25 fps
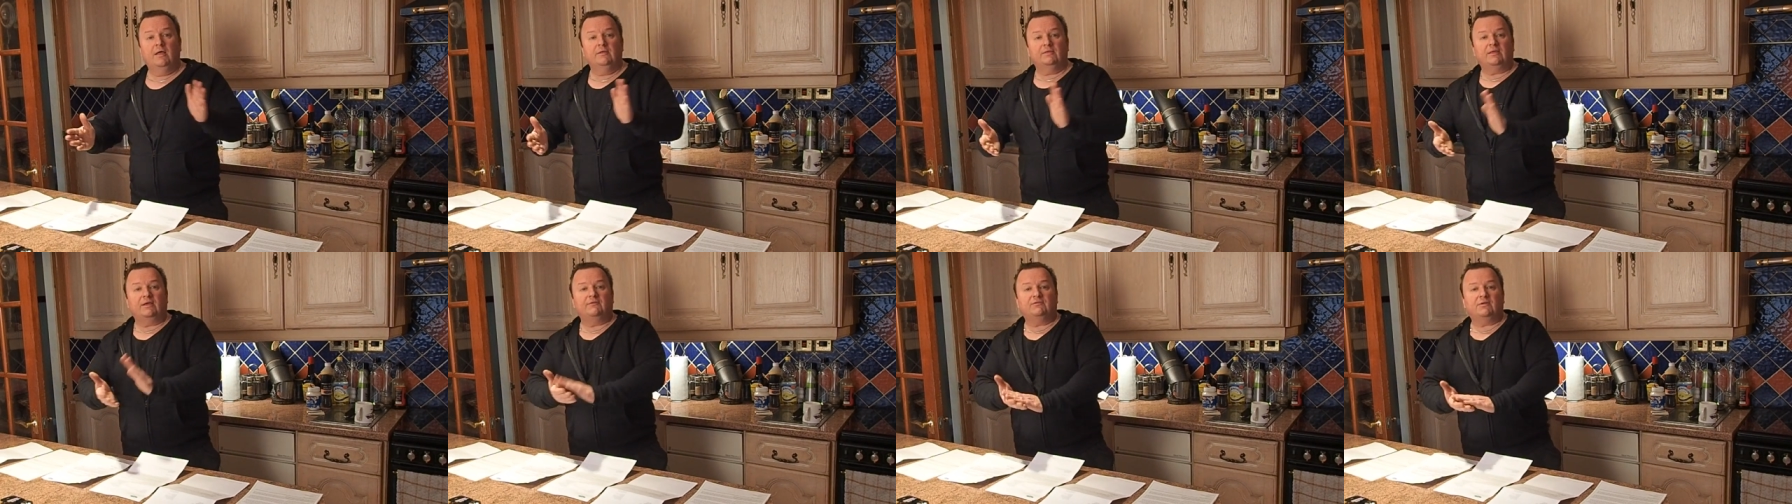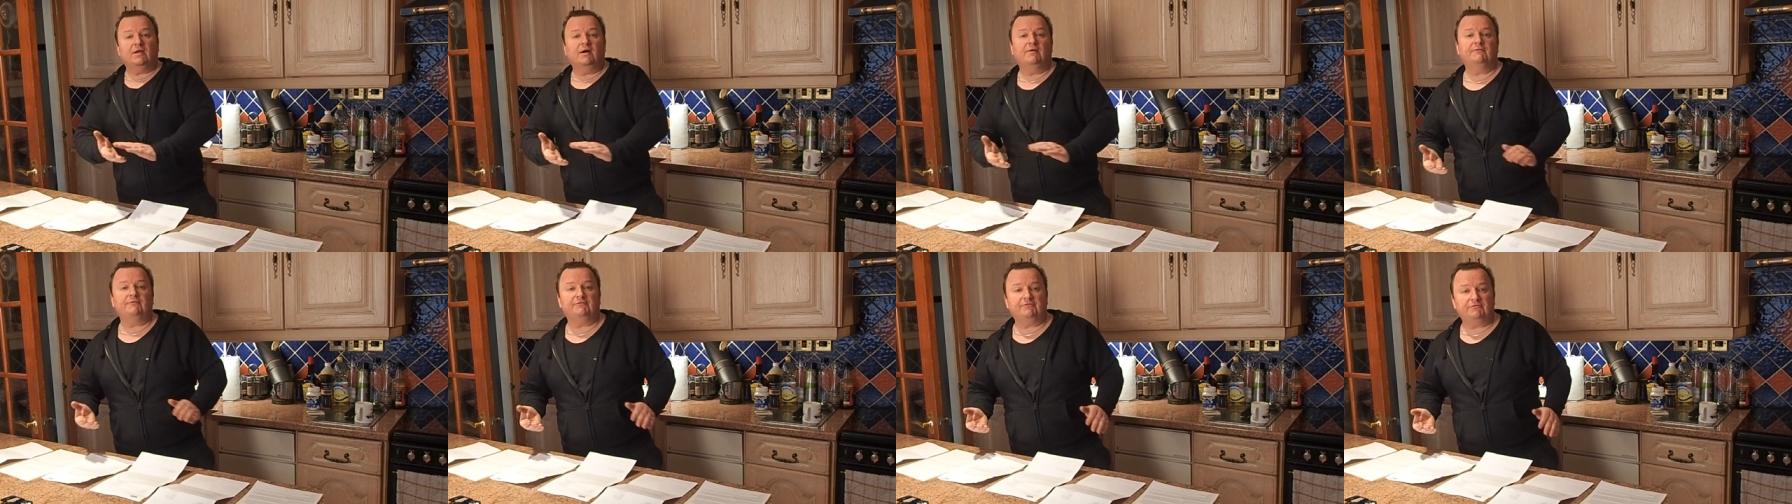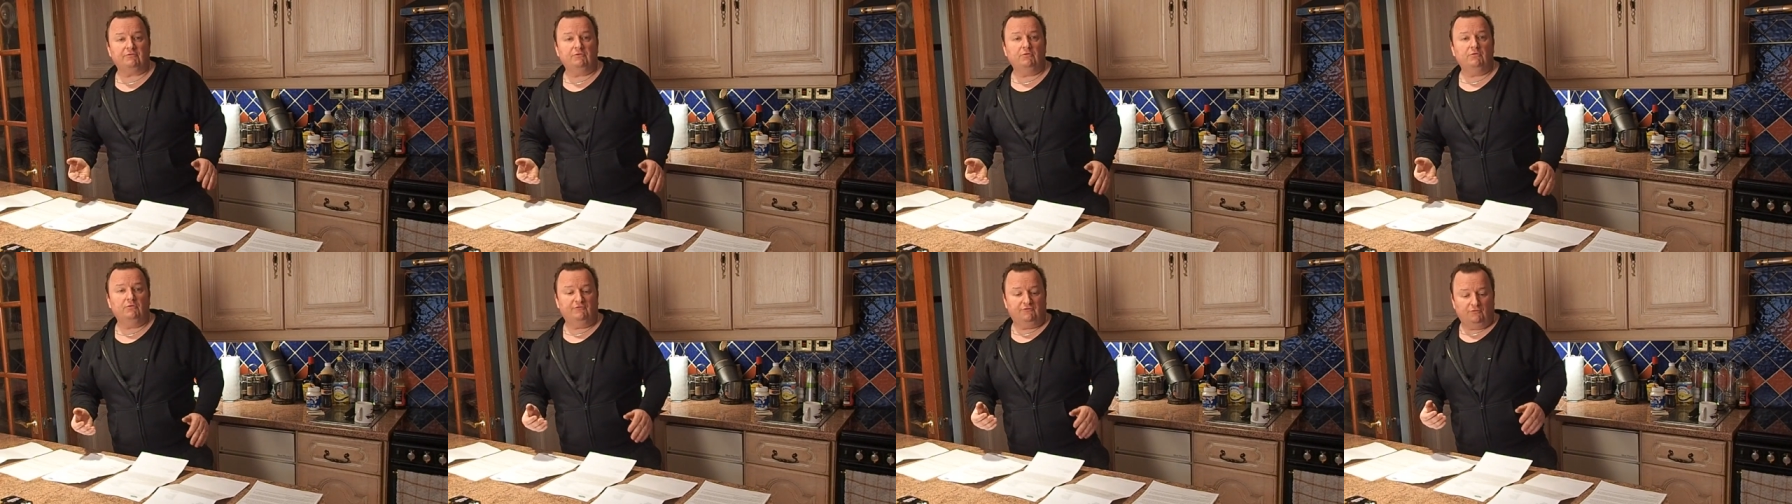They've come
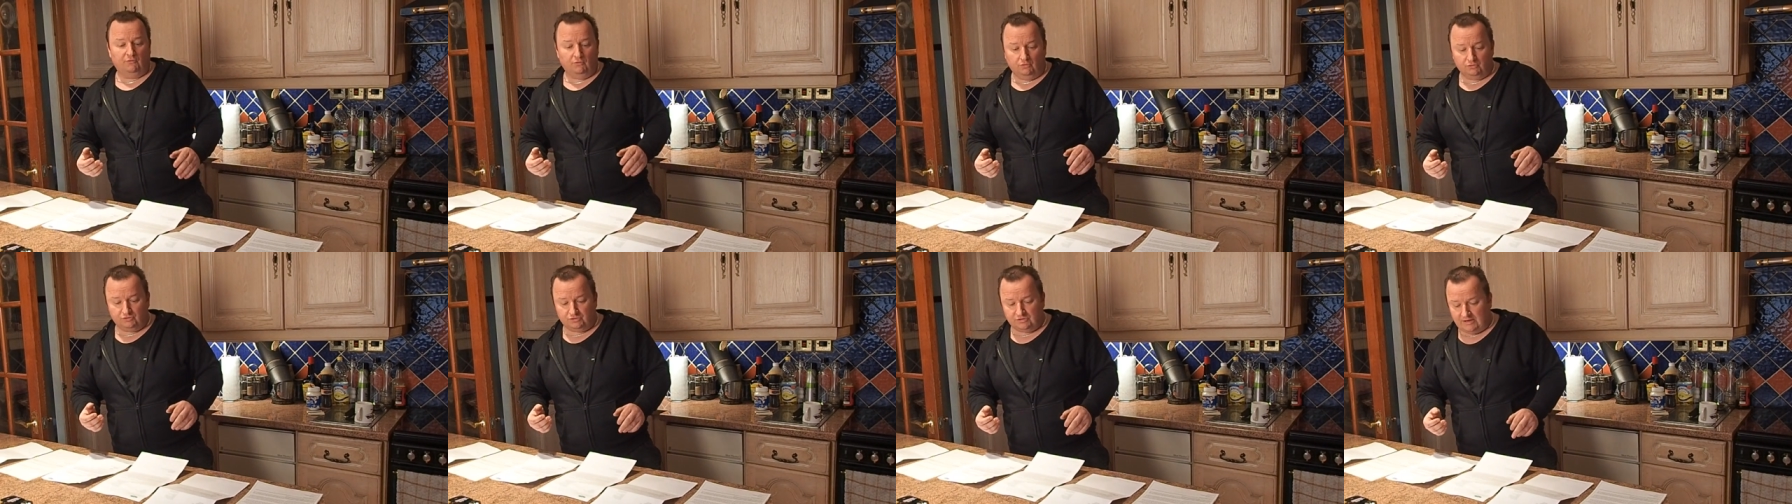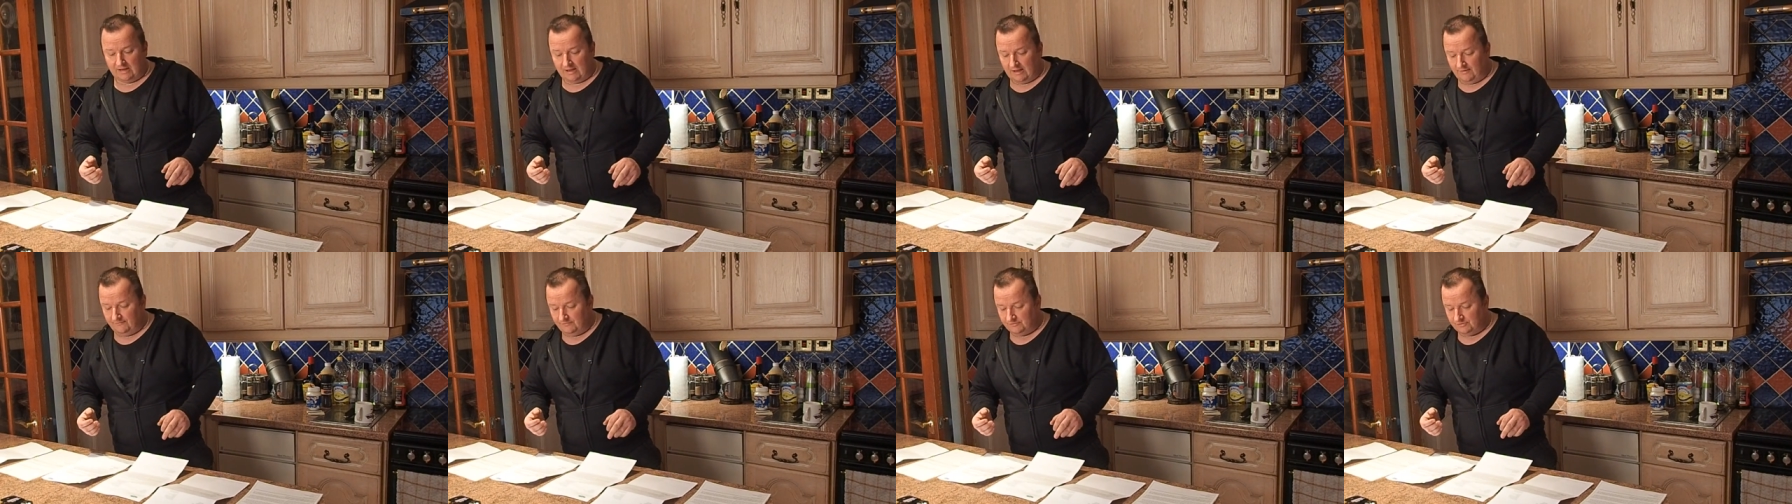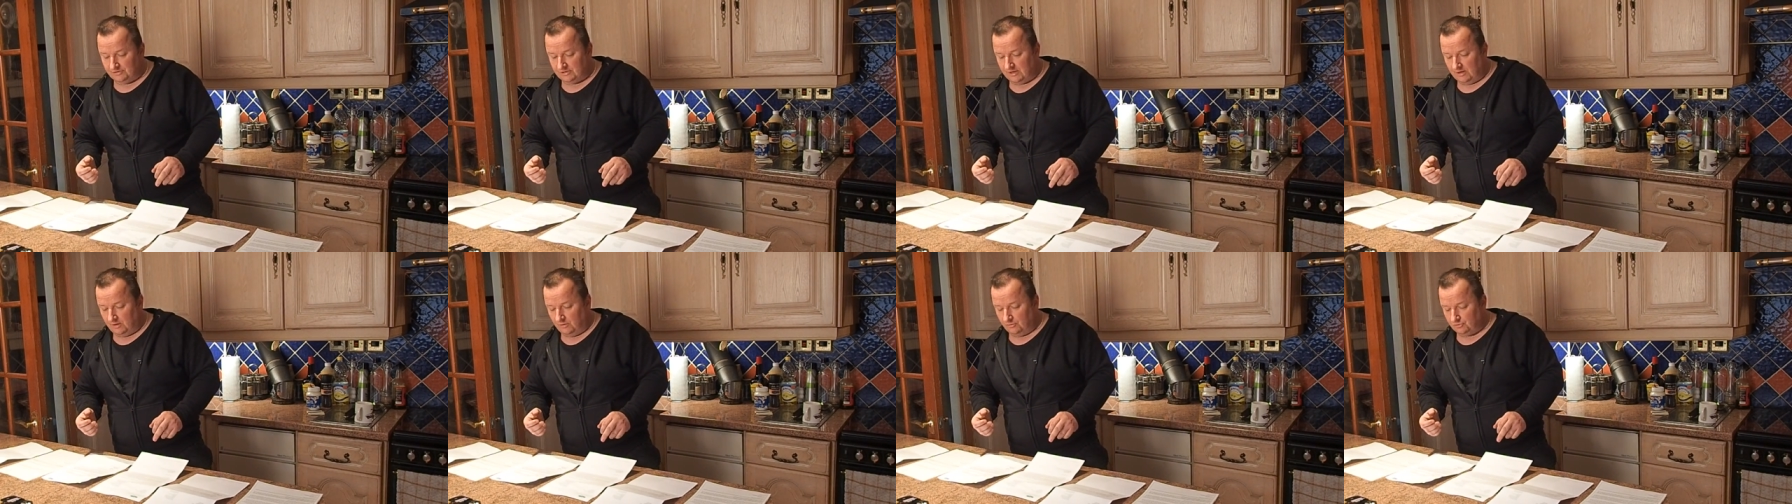through Ford's
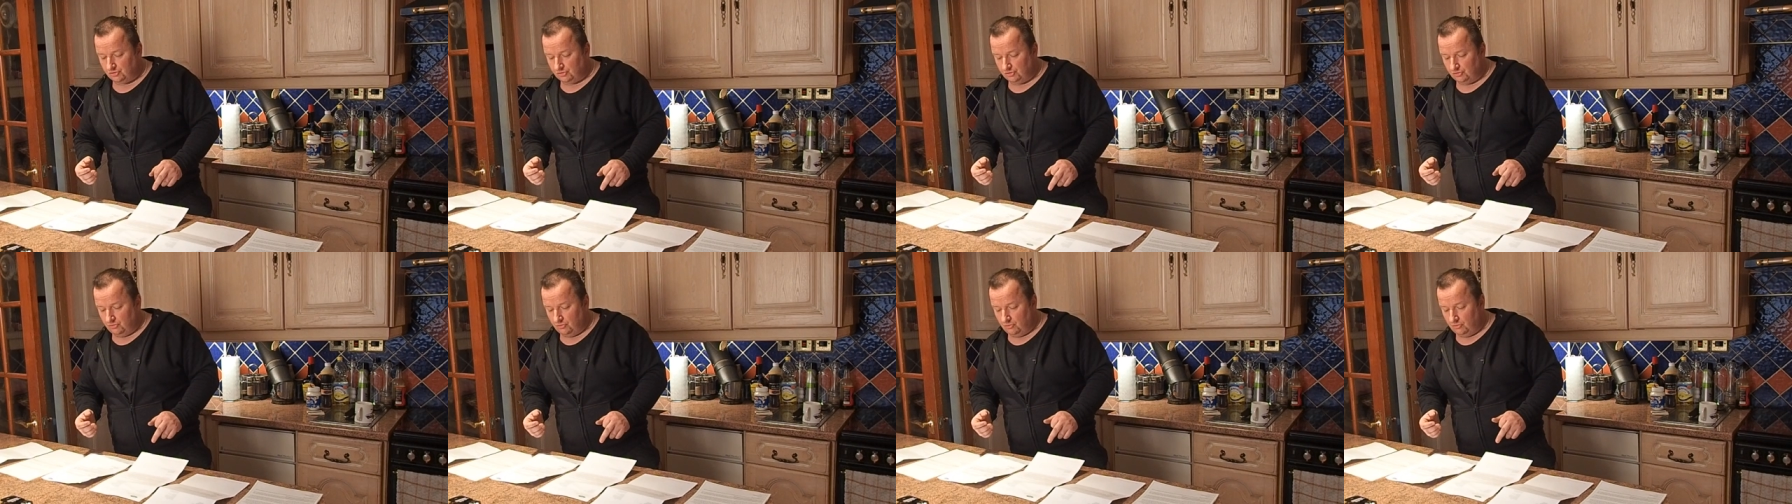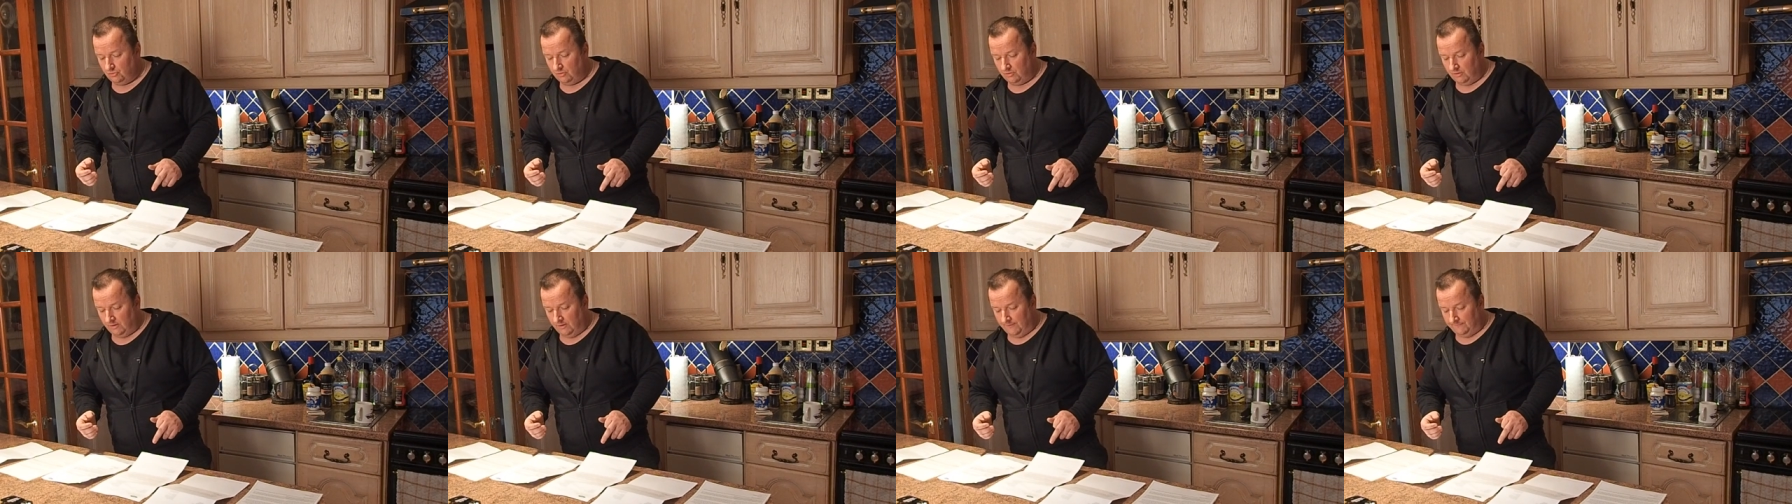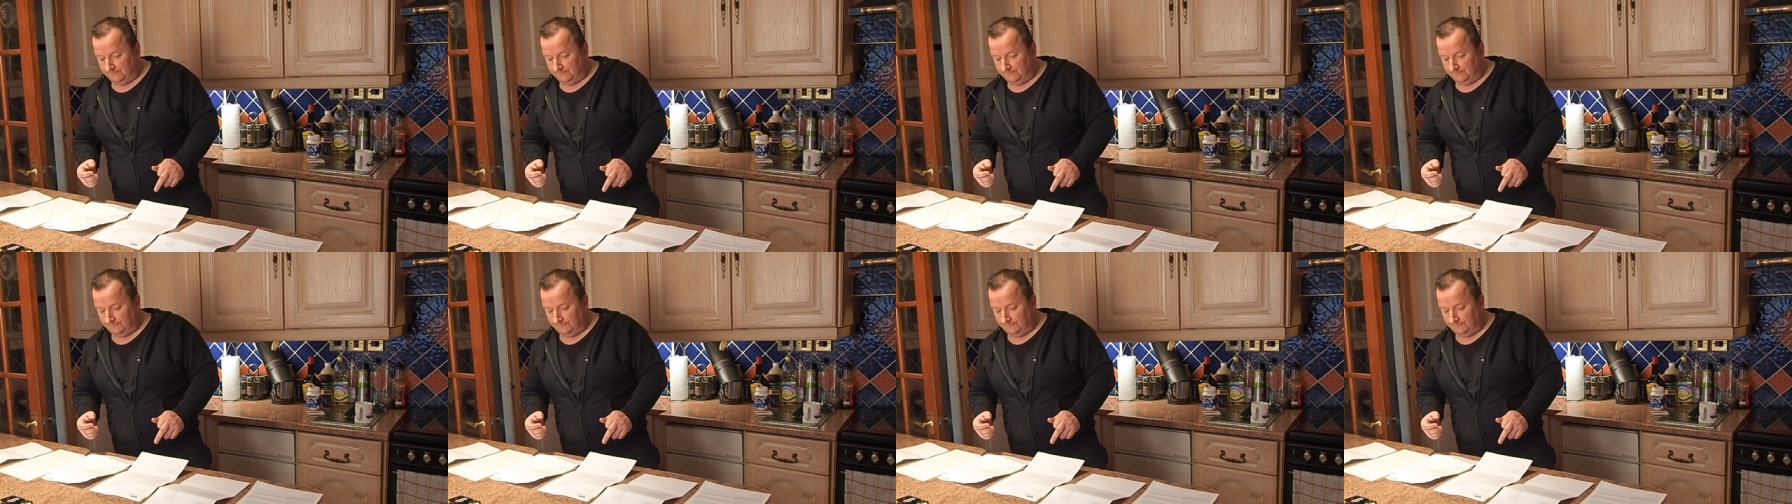Evans Helshaw,